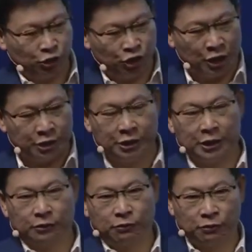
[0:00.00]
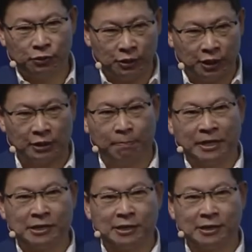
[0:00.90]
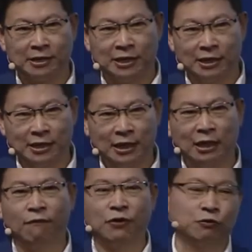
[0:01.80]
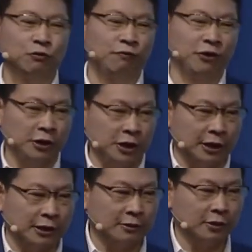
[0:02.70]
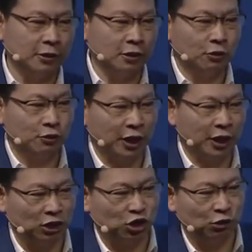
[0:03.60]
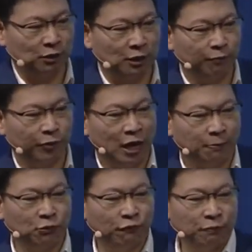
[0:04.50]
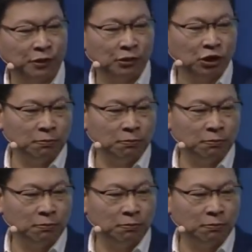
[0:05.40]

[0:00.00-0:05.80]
change to uh, the best uh, for you for your ears. You can achieve the up to fifteen D